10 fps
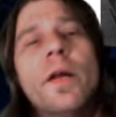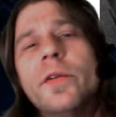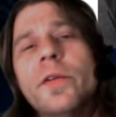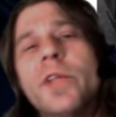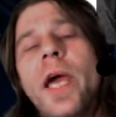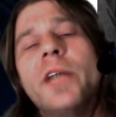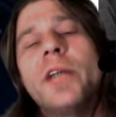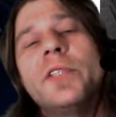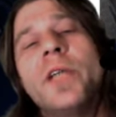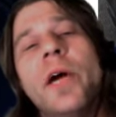those
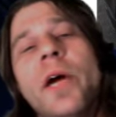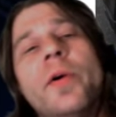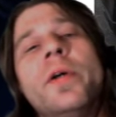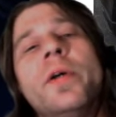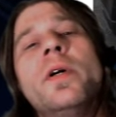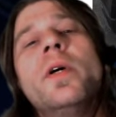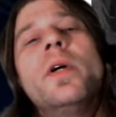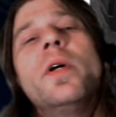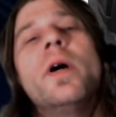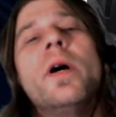cash and carry
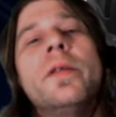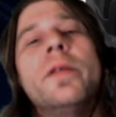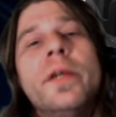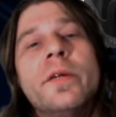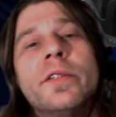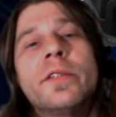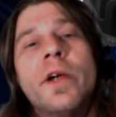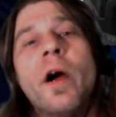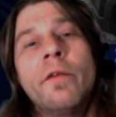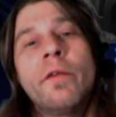deals
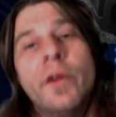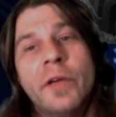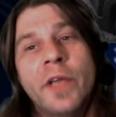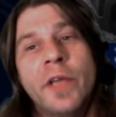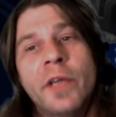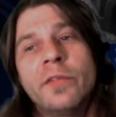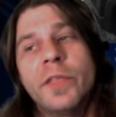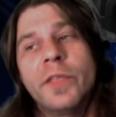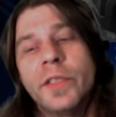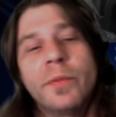are very
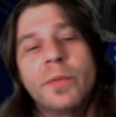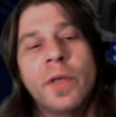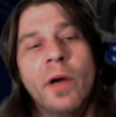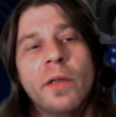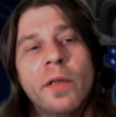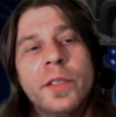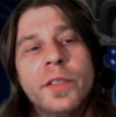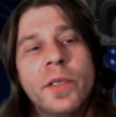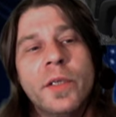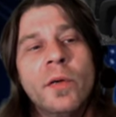dangerous
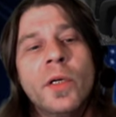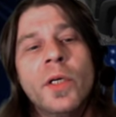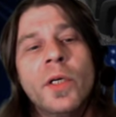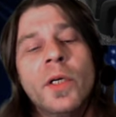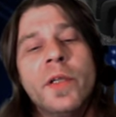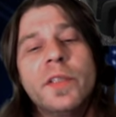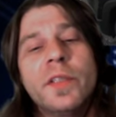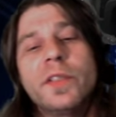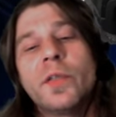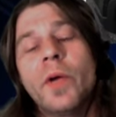regardless, you know.
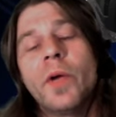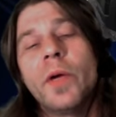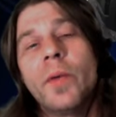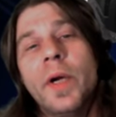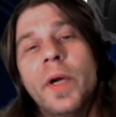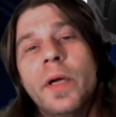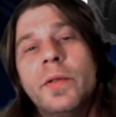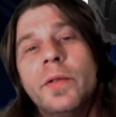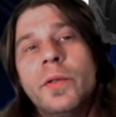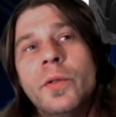This is a great way
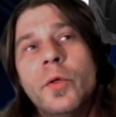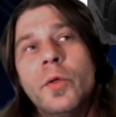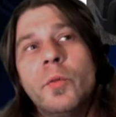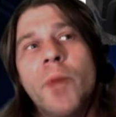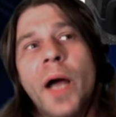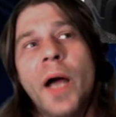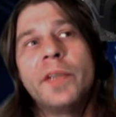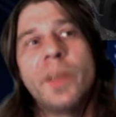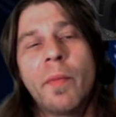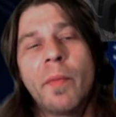to buy
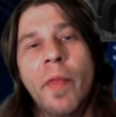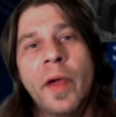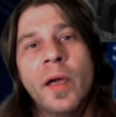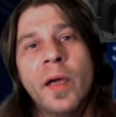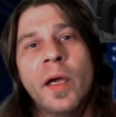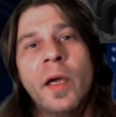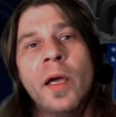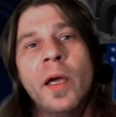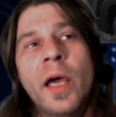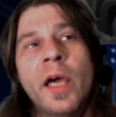something
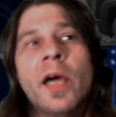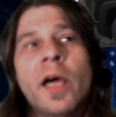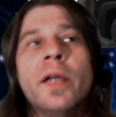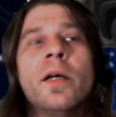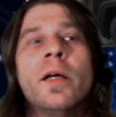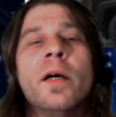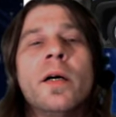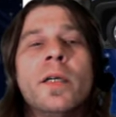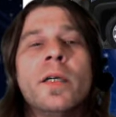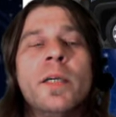and
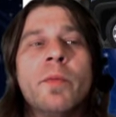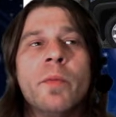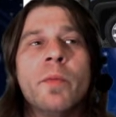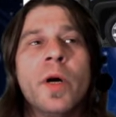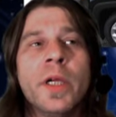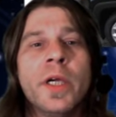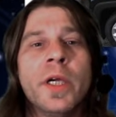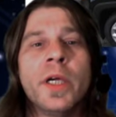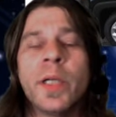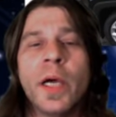keep the
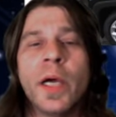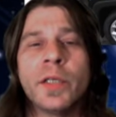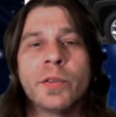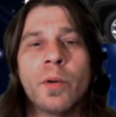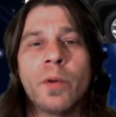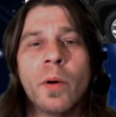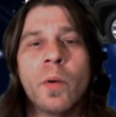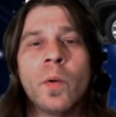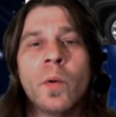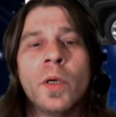money in
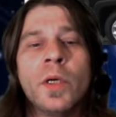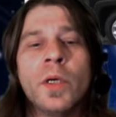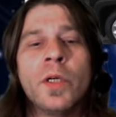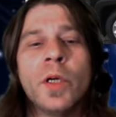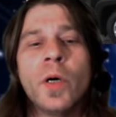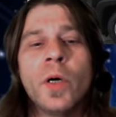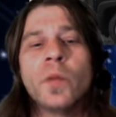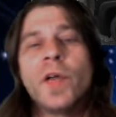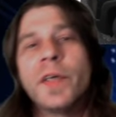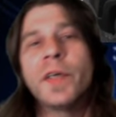escrow, you
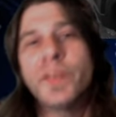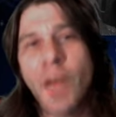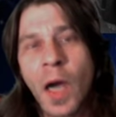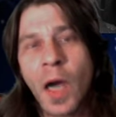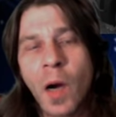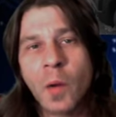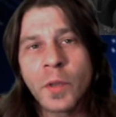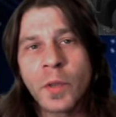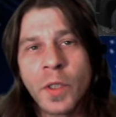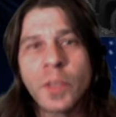know, test it out,